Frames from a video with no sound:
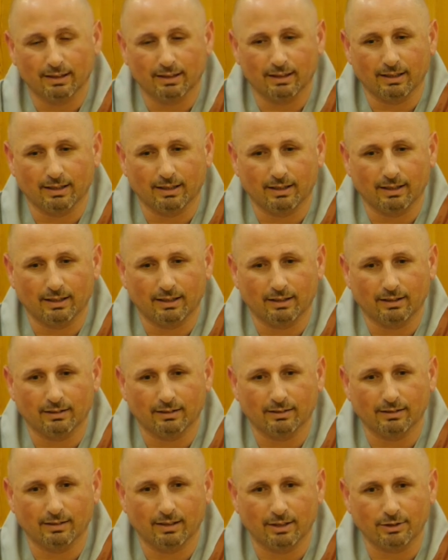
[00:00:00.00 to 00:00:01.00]

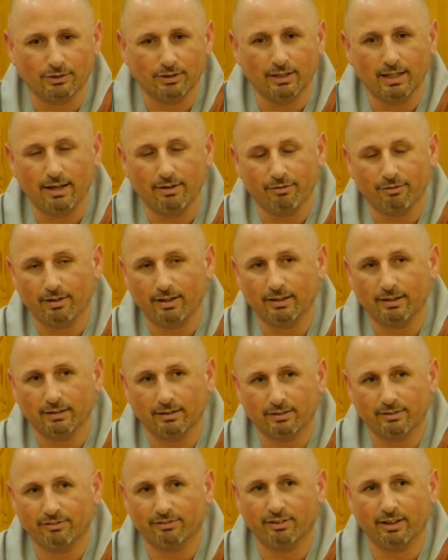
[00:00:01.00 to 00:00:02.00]
And actually, I find
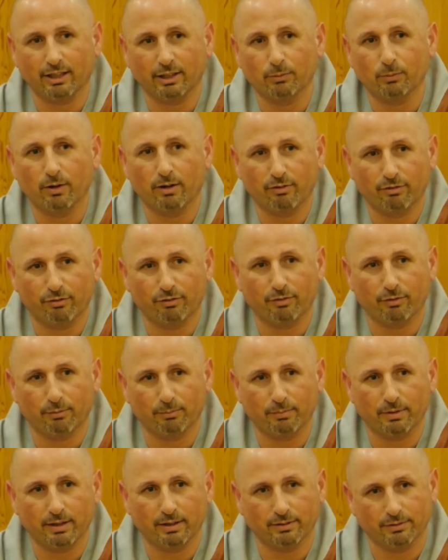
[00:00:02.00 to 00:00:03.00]
it very well for
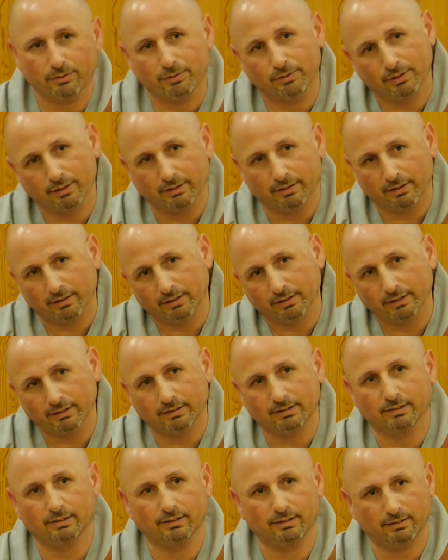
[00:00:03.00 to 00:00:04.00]
me to eat a
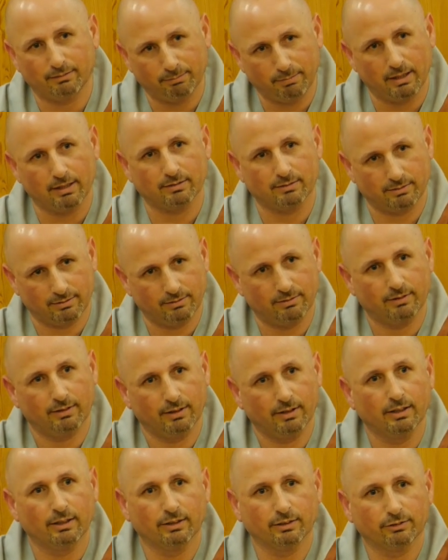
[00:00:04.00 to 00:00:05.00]
little, but
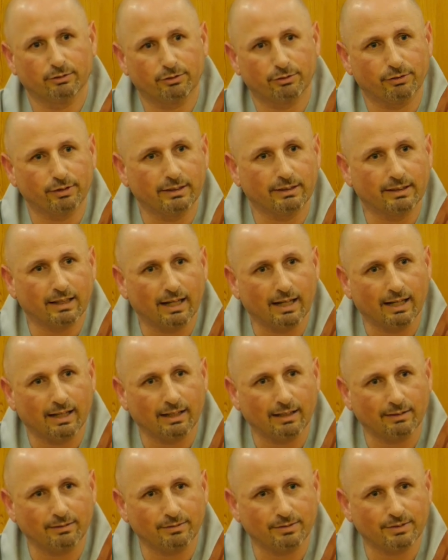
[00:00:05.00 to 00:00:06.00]
three
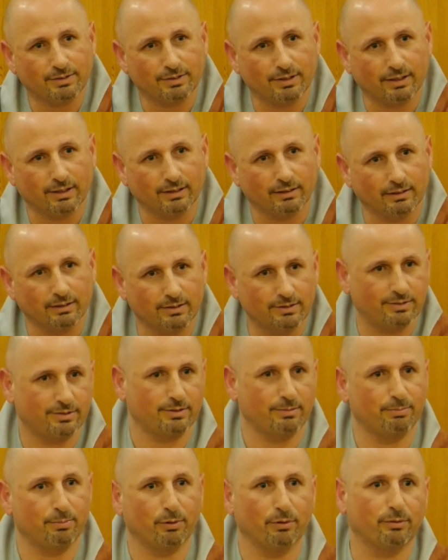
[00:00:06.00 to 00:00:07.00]
times, and it
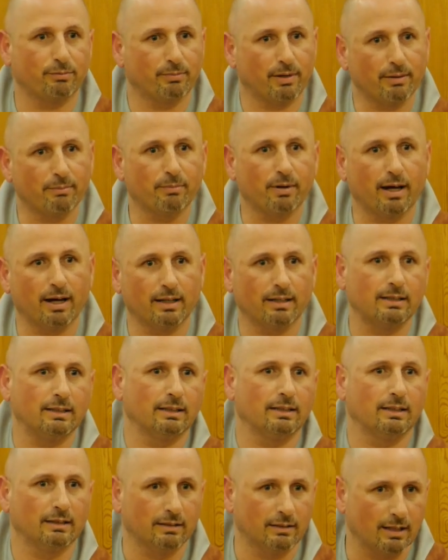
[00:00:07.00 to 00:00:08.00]
support my
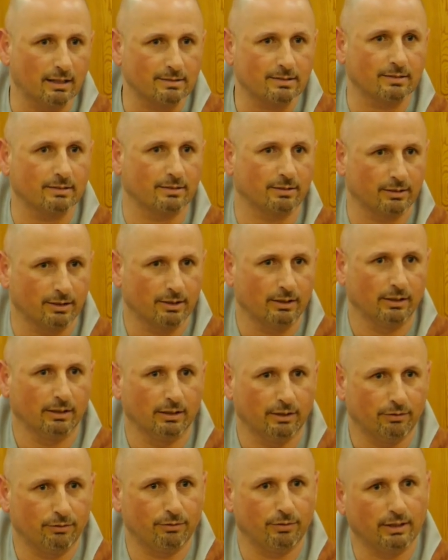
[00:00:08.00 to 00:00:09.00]
body and doesn't
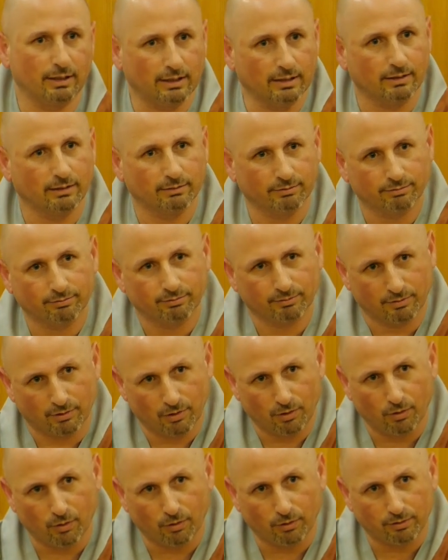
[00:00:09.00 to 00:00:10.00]
really
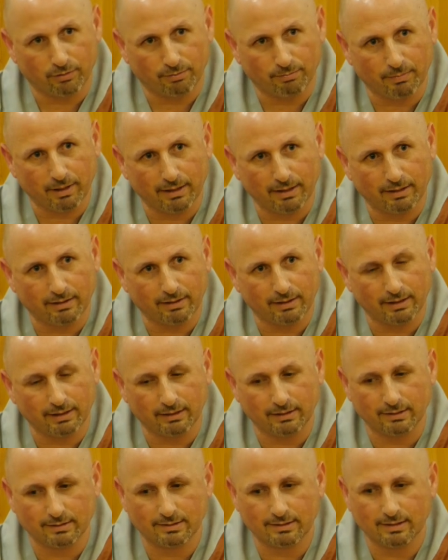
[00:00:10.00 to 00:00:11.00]
hold many
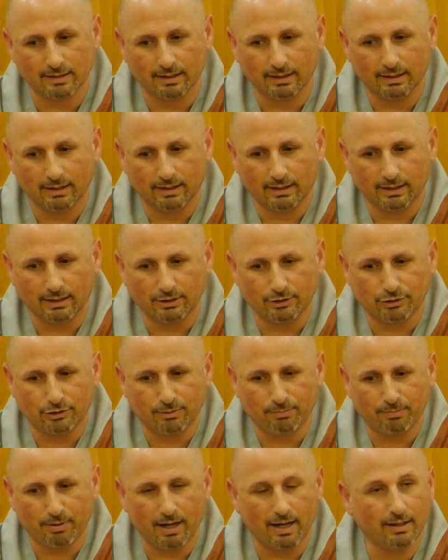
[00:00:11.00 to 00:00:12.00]
things. In
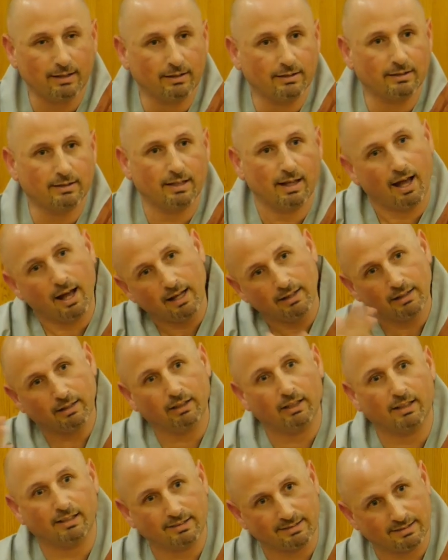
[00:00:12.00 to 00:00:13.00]
Japan, the
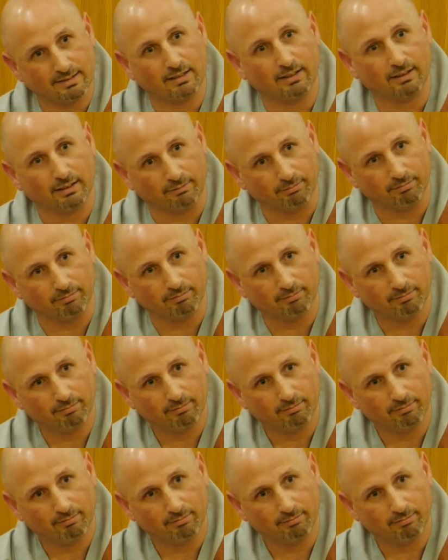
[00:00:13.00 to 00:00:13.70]
other extreme.